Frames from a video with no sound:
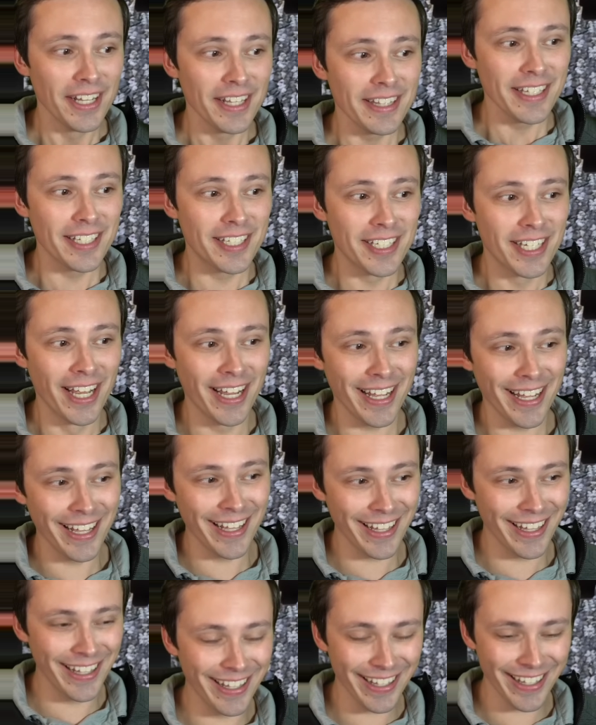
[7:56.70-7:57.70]
This
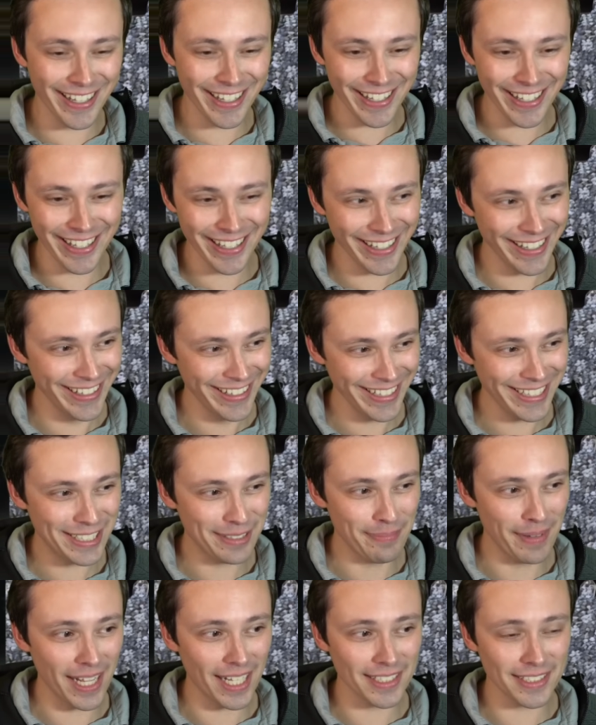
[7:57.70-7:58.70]

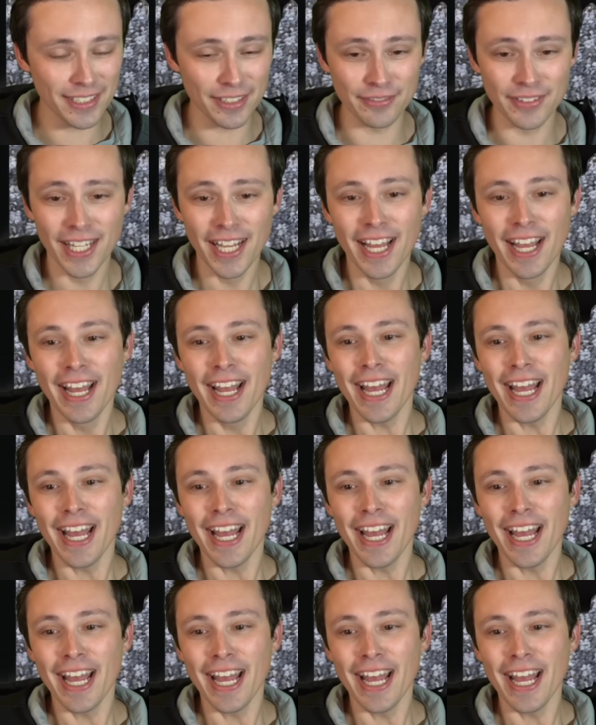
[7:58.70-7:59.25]
it's massive.